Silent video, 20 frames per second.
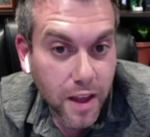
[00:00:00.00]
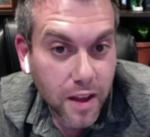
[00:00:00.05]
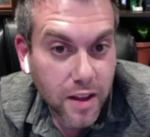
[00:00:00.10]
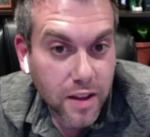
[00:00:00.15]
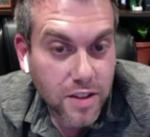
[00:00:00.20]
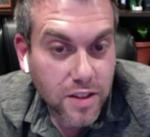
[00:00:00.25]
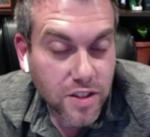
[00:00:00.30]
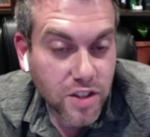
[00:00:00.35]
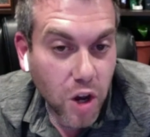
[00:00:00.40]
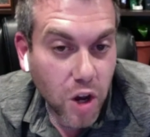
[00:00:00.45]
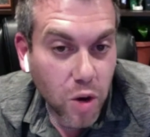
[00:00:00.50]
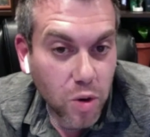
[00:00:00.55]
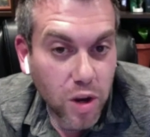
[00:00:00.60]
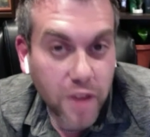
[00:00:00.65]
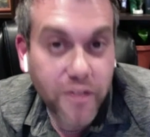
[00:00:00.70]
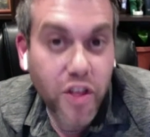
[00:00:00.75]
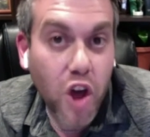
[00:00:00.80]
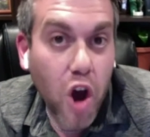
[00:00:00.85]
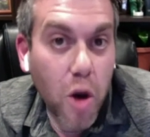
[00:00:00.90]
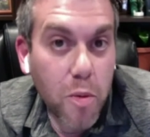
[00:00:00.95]
So
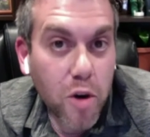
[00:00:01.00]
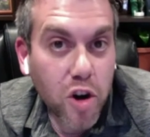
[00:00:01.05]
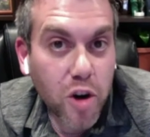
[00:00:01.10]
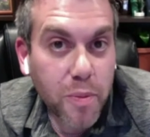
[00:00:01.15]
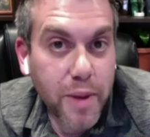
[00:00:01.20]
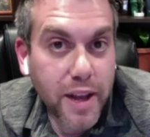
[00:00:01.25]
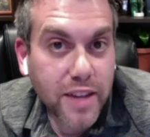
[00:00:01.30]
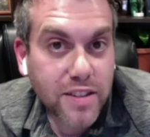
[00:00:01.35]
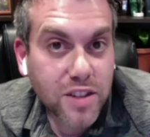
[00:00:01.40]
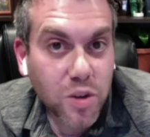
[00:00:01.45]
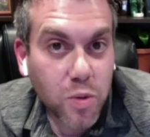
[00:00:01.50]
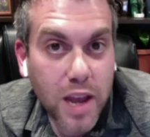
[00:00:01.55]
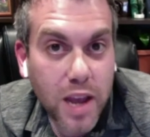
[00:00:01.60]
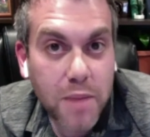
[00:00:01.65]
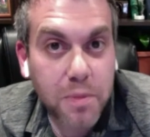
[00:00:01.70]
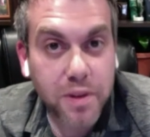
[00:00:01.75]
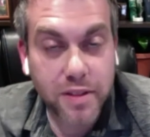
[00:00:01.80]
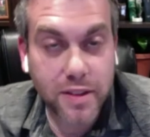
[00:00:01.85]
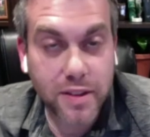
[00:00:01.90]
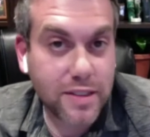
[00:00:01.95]
if the homeowner passed away,
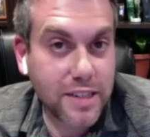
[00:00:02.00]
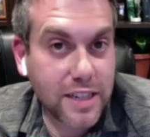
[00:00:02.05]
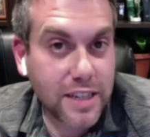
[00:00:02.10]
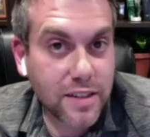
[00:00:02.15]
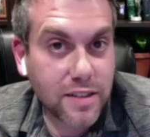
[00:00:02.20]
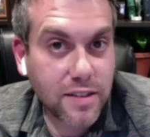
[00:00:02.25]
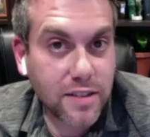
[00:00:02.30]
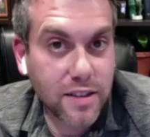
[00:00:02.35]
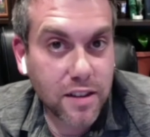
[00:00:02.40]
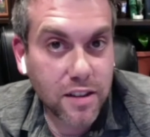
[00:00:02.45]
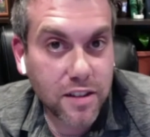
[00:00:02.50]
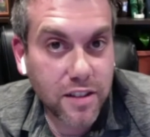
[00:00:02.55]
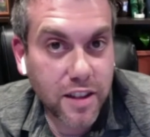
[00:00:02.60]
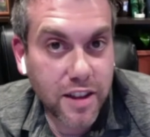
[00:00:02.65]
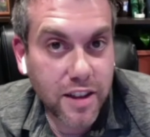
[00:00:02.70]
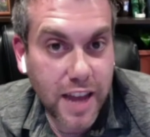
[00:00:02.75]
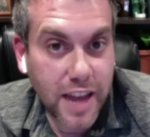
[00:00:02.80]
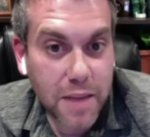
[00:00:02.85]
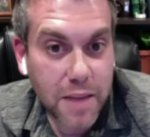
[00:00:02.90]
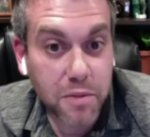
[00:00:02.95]
but the deed is still in the
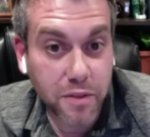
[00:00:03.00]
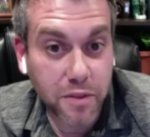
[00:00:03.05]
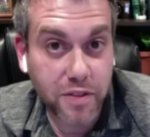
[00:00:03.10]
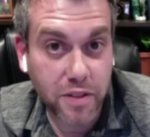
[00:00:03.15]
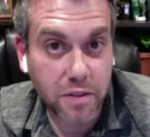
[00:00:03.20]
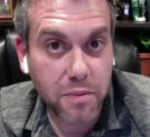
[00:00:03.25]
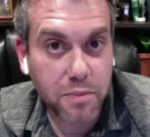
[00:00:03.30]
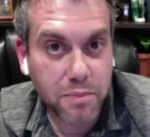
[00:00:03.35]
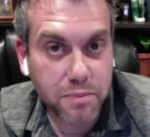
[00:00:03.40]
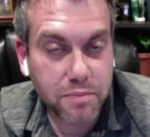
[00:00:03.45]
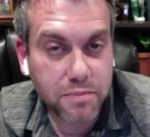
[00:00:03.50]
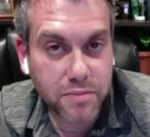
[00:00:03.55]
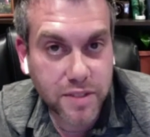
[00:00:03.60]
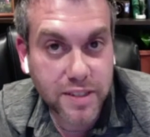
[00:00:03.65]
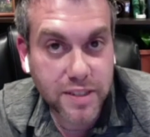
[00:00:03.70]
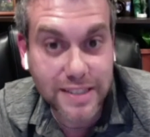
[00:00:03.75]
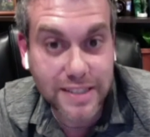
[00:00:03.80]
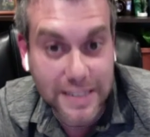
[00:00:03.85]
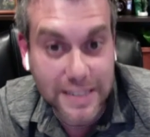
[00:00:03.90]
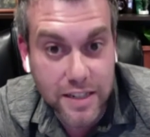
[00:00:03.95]
name of the
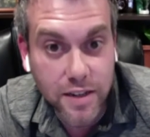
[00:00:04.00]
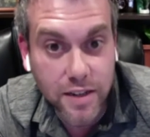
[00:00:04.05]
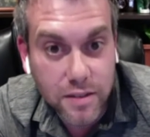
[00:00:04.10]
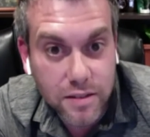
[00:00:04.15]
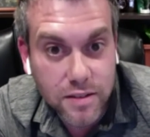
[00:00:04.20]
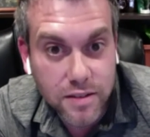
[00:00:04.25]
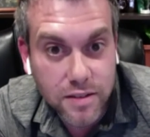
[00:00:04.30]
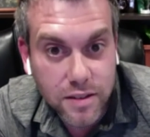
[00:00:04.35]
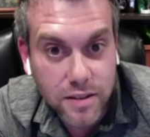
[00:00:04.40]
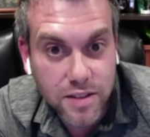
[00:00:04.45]
decedent,